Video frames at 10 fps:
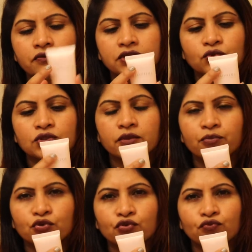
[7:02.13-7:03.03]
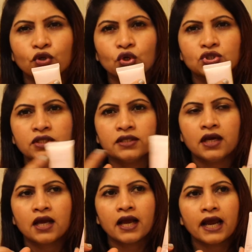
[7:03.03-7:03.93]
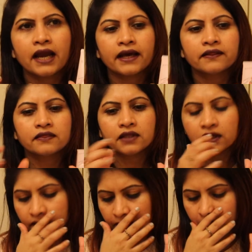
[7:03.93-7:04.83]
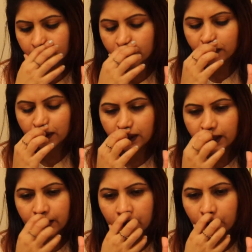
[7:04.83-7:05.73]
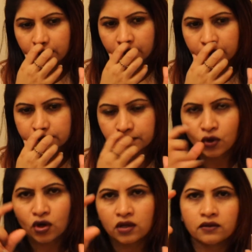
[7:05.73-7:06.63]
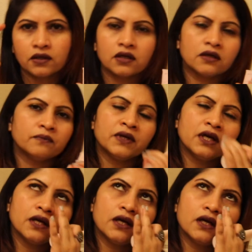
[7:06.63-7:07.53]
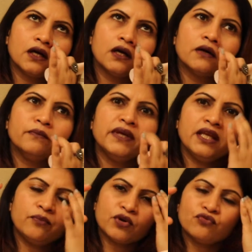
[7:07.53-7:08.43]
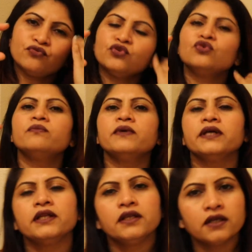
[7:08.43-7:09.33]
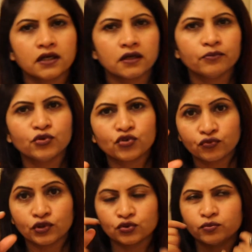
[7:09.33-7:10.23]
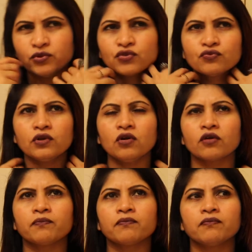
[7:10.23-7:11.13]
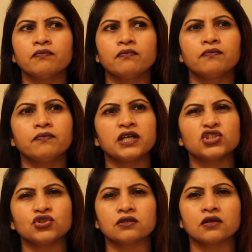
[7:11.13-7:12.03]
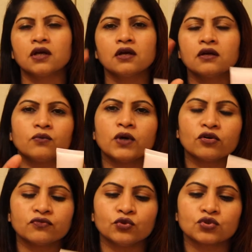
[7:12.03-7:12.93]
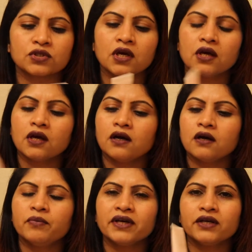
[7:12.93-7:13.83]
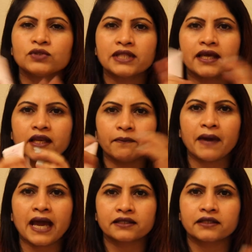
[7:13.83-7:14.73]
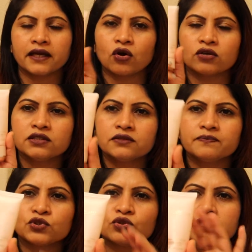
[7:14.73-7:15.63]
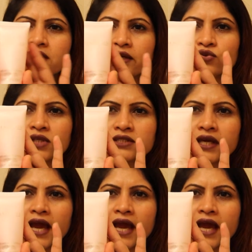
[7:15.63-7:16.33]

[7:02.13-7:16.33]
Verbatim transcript: which was the beautiful lotion and I think the I got a small uh, mini perfume in uh, beautiful too beautiful or pleasure one of those uh, but it was like in a pack that I got this so this I use as a